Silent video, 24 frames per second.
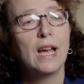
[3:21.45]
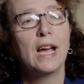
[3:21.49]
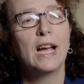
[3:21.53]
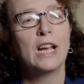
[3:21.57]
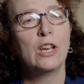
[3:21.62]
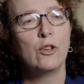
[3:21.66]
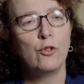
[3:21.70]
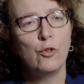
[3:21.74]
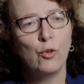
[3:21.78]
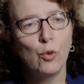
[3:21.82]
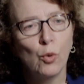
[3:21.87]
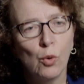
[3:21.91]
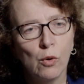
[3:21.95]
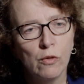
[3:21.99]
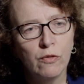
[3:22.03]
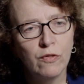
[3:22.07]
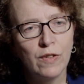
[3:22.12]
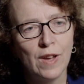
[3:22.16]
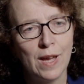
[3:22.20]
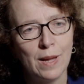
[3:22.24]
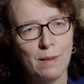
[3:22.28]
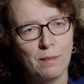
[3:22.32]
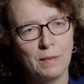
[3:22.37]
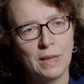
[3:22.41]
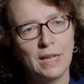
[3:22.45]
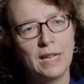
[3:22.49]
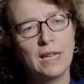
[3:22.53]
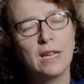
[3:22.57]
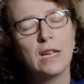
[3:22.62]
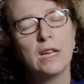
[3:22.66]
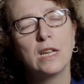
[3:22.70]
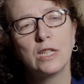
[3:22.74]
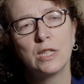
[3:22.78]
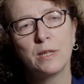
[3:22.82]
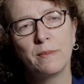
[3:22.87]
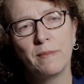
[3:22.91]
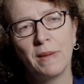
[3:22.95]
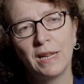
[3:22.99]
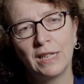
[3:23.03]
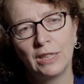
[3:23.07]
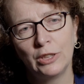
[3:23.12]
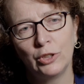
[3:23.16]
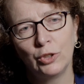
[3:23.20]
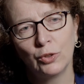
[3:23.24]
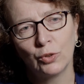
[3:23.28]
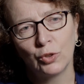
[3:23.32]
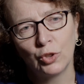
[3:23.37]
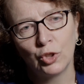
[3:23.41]
and your family to
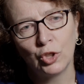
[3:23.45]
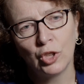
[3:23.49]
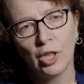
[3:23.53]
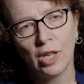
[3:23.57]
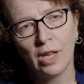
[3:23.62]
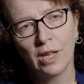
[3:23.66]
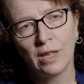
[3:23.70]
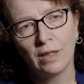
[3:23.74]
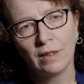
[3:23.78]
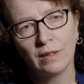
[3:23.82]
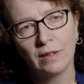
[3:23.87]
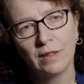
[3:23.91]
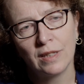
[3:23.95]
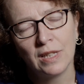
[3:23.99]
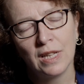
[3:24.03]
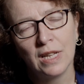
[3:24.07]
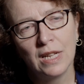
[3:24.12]
manage your child.